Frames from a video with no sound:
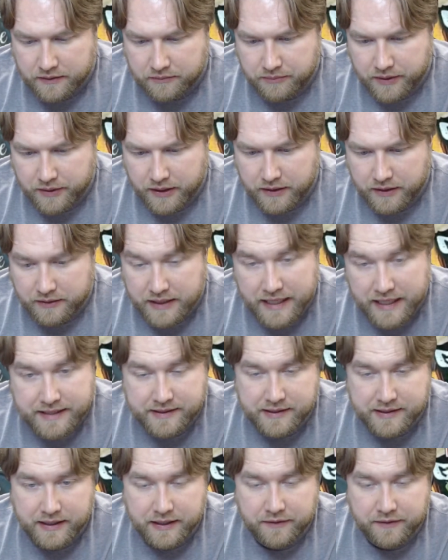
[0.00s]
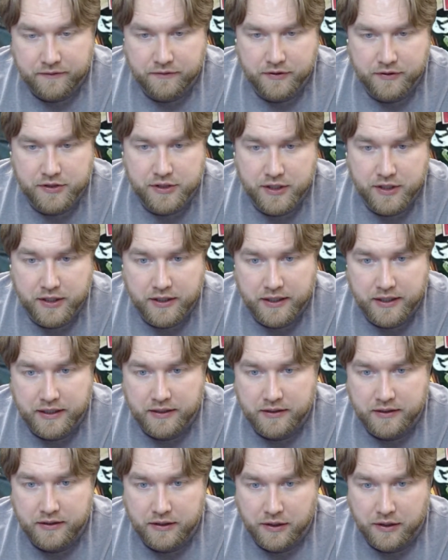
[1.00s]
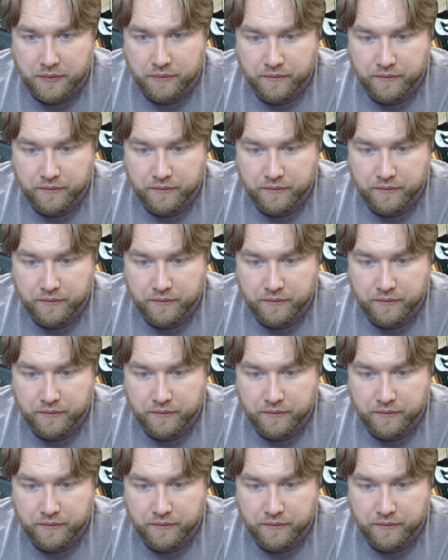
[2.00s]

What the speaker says: But tasty, for sure, and, you know,